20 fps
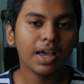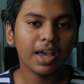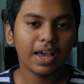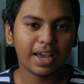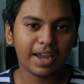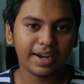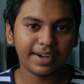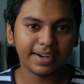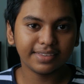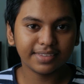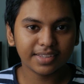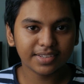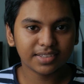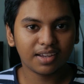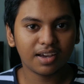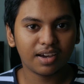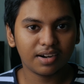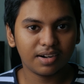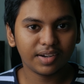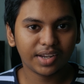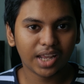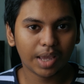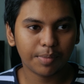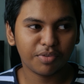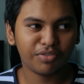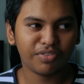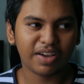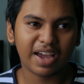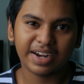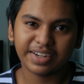And in this current time
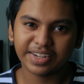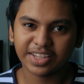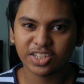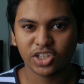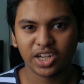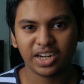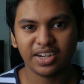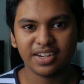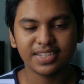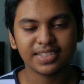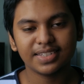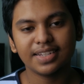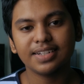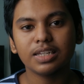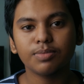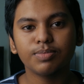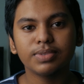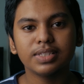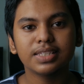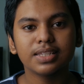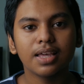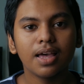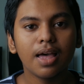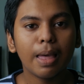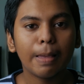of anti Chinese sentiments,